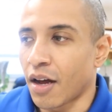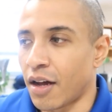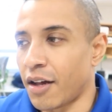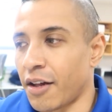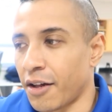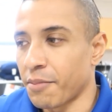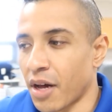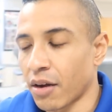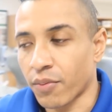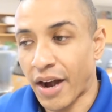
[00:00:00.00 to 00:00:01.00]

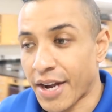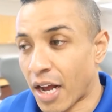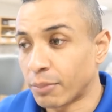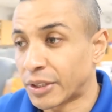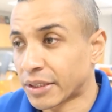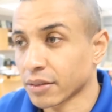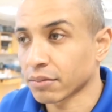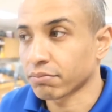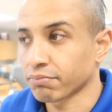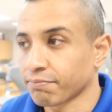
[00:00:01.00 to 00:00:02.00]
Um, right now I'm just,
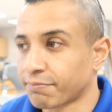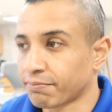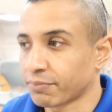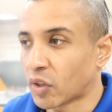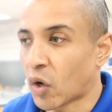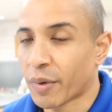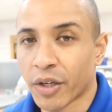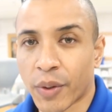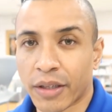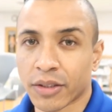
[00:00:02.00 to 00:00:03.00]
all
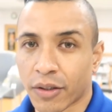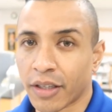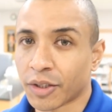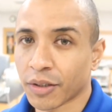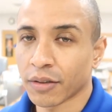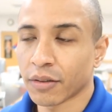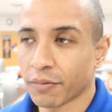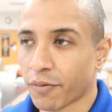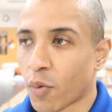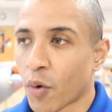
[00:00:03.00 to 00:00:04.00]
my grades are
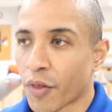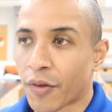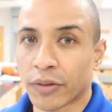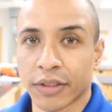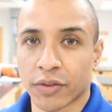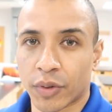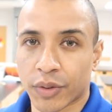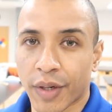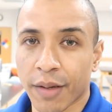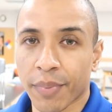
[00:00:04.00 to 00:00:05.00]
entered for the third six
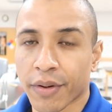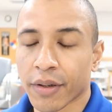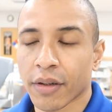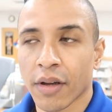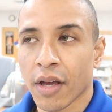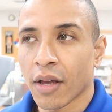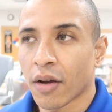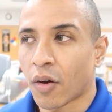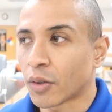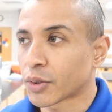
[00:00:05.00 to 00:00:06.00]
weeks grading period,
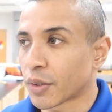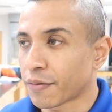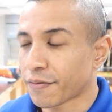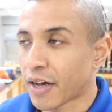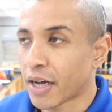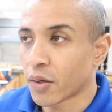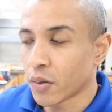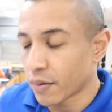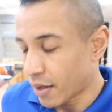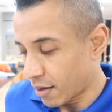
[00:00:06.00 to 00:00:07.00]
also the
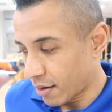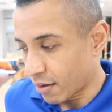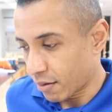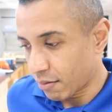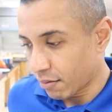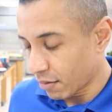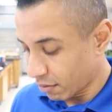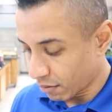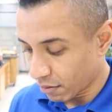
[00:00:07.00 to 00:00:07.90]
final. And